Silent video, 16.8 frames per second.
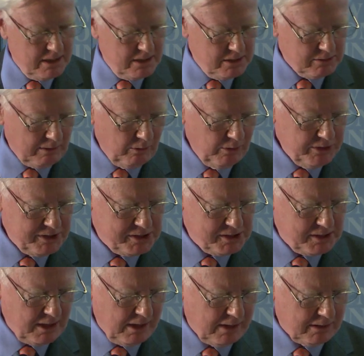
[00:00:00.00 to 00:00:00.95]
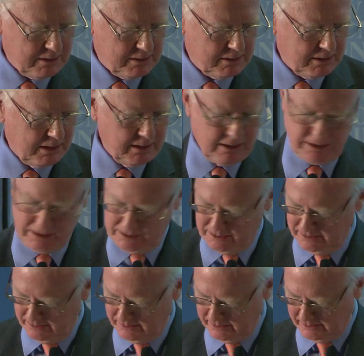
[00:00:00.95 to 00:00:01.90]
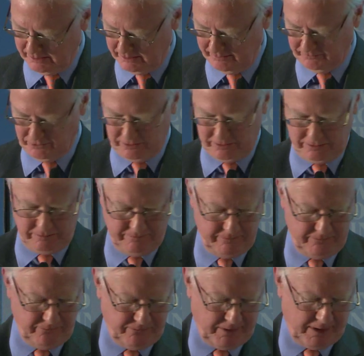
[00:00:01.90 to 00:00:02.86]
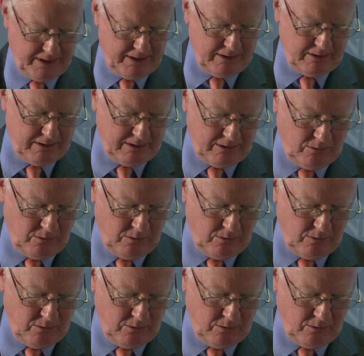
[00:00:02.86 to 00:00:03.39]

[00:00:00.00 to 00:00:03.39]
So I want to start. Uh, I've got to find a, a